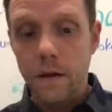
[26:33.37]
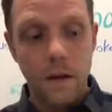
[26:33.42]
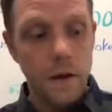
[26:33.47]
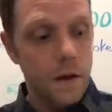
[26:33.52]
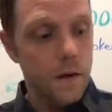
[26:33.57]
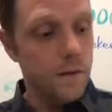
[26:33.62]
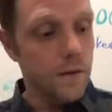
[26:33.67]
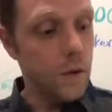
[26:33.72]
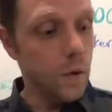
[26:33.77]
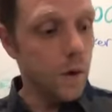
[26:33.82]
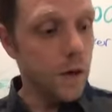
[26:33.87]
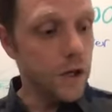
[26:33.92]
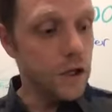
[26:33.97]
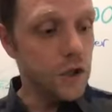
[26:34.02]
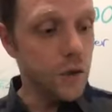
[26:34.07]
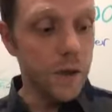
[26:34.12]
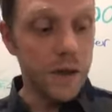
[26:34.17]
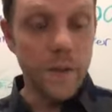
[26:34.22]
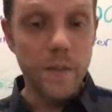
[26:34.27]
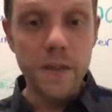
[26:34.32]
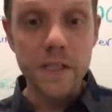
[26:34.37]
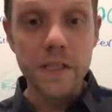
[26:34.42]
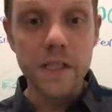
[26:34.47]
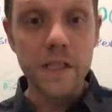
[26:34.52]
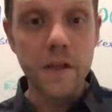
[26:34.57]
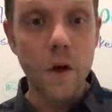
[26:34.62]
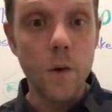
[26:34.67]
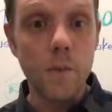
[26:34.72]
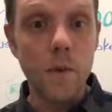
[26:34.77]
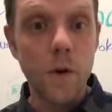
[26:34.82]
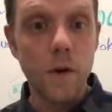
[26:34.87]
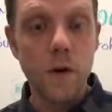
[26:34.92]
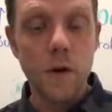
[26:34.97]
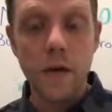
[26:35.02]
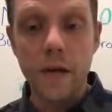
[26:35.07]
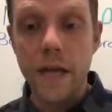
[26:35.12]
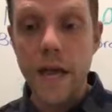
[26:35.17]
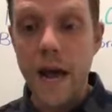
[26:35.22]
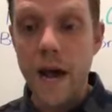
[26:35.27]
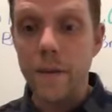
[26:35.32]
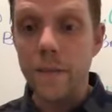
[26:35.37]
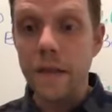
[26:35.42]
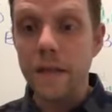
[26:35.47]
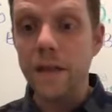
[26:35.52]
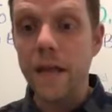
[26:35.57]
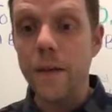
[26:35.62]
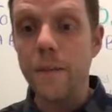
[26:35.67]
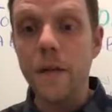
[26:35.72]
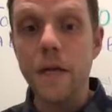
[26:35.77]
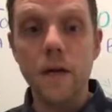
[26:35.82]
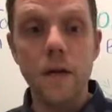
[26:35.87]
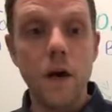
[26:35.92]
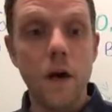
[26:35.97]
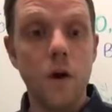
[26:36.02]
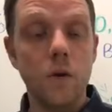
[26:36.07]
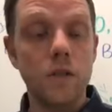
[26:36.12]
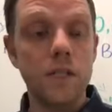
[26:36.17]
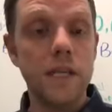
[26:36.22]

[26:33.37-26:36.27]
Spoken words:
If you want to join the Business Loan Broker Academy, let me know.